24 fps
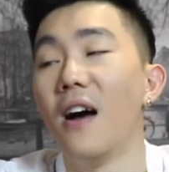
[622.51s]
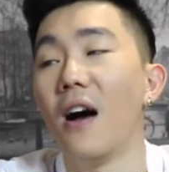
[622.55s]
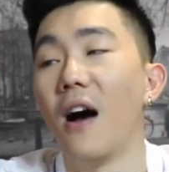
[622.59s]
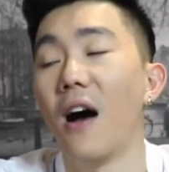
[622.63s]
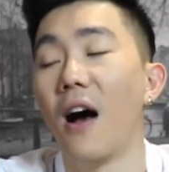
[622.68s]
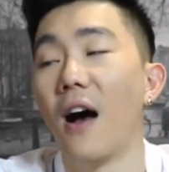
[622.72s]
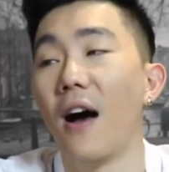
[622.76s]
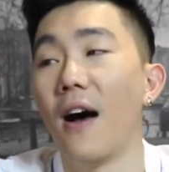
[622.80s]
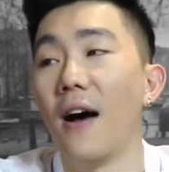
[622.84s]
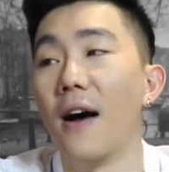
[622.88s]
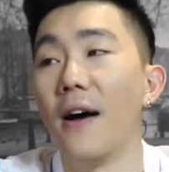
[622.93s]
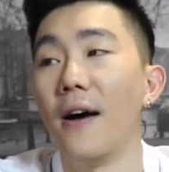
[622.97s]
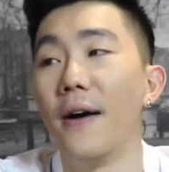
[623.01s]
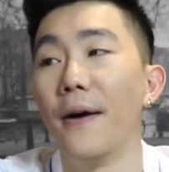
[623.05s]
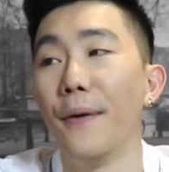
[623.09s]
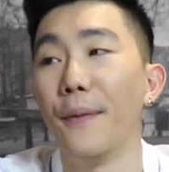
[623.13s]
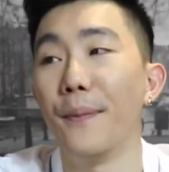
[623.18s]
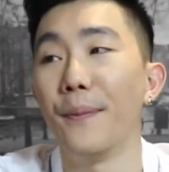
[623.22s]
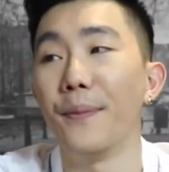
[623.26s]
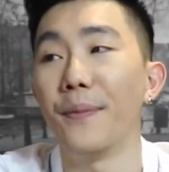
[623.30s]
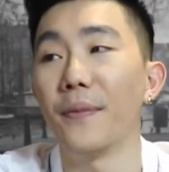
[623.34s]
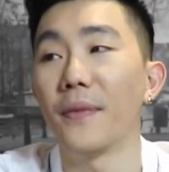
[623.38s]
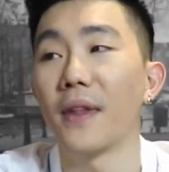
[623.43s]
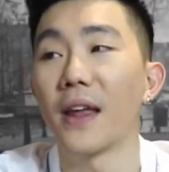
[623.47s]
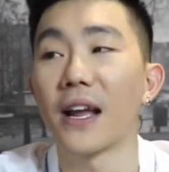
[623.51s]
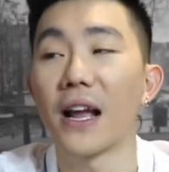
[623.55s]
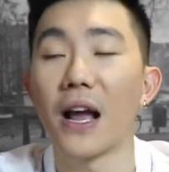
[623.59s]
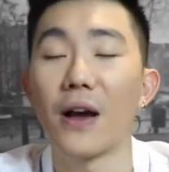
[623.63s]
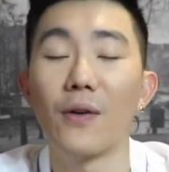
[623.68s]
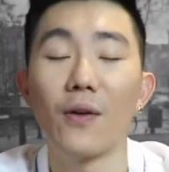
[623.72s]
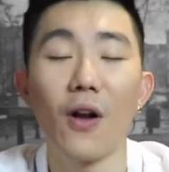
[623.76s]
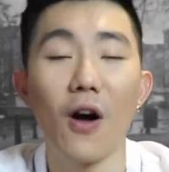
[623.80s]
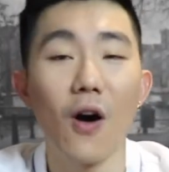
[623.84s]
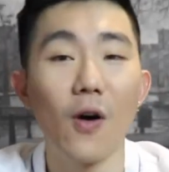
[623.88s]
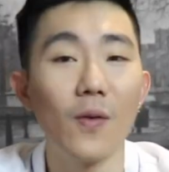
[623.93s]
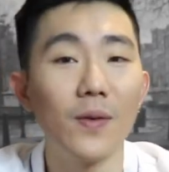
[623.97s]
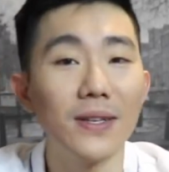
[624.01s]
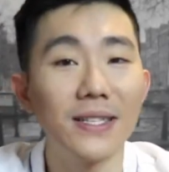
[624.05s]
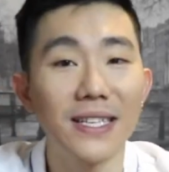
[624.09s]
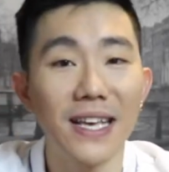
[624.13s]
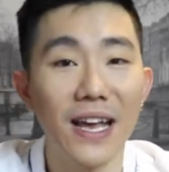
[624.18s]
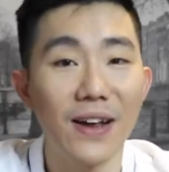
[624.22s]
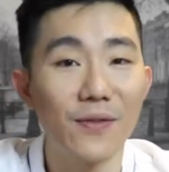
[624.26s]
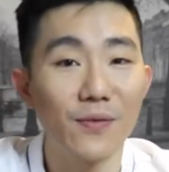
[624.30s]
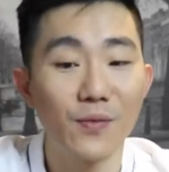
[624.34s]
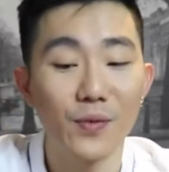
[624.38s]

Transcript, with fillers: Um, like I would always get